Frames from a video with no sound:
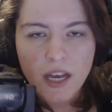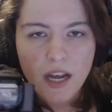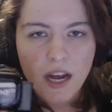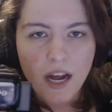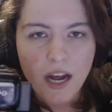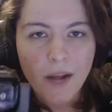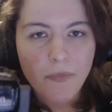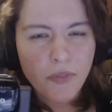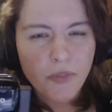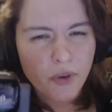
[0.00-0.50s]

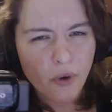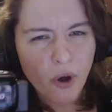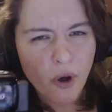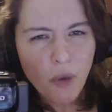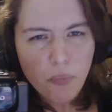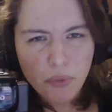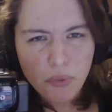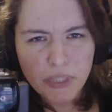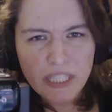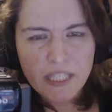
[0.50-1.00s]
Um, they're all
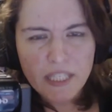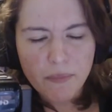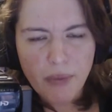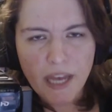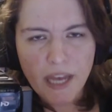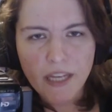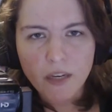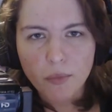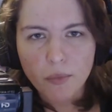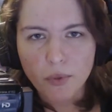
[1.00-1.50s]
pretty
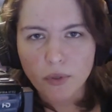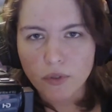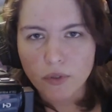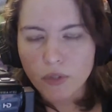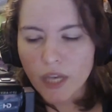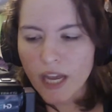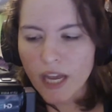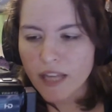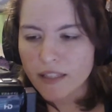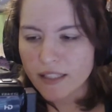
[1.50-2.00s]
dependable,
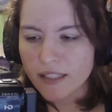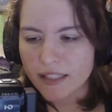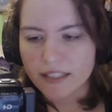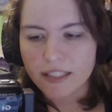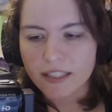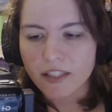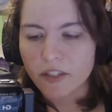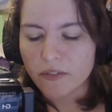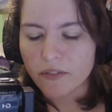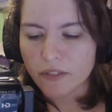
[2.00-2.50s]
and as I
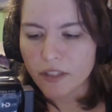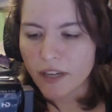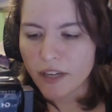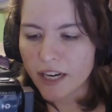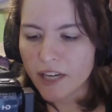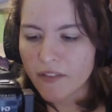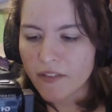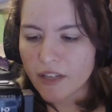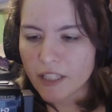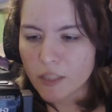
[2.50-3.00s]
said, they're they're
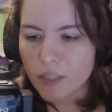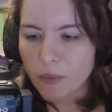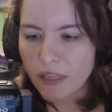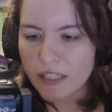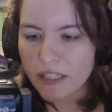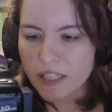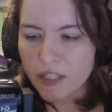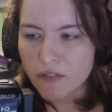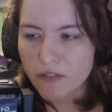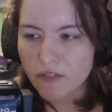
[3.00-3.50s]
kind of
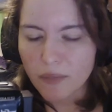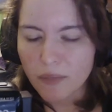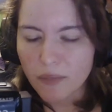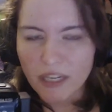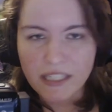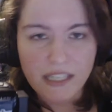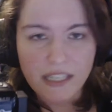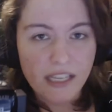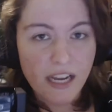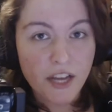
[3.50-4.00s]
inexpensive
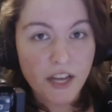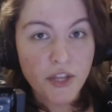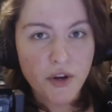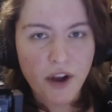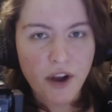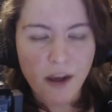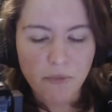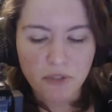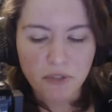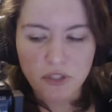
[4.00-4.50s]
compared to the other
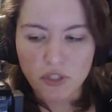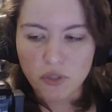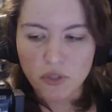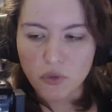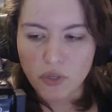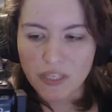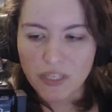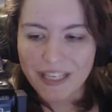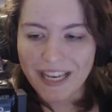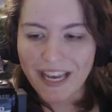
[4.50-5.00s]
options you
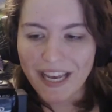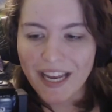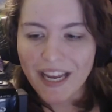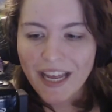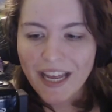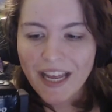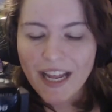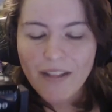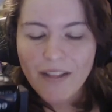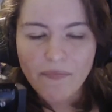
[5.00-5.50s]
could get.
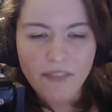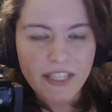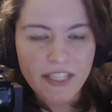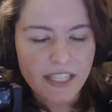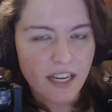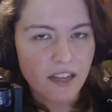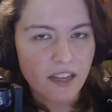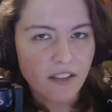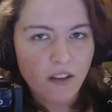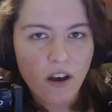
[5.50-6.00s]
It's
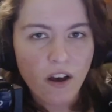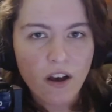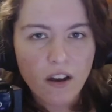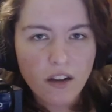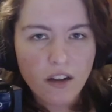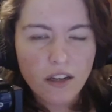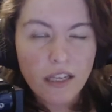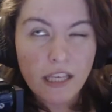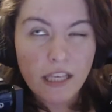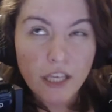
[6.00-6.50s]
got a
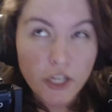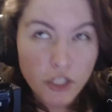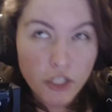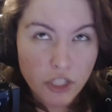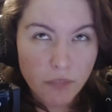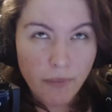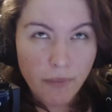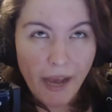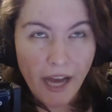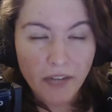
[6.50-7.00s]

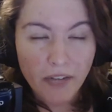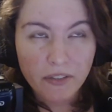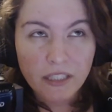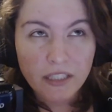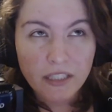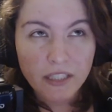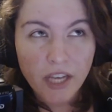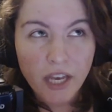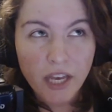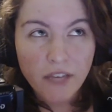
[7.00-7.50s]
long-ish
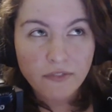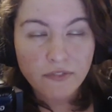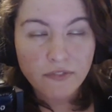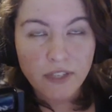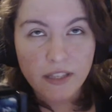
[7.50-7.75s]
battery life.